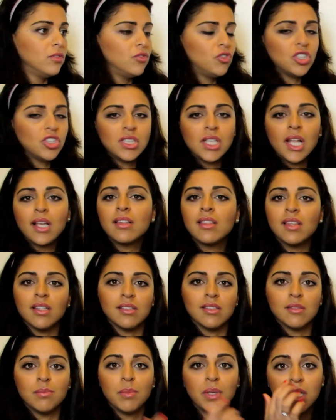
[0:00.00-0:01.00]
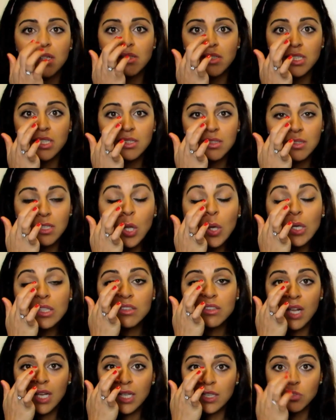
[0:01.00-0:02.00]
Just like this, because it
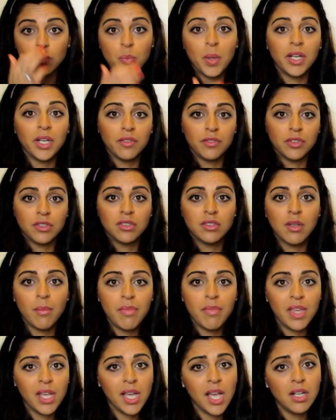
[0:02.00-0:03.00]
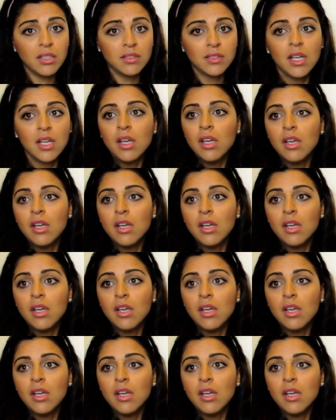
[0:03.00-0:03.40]
looks like it's waiting for something else.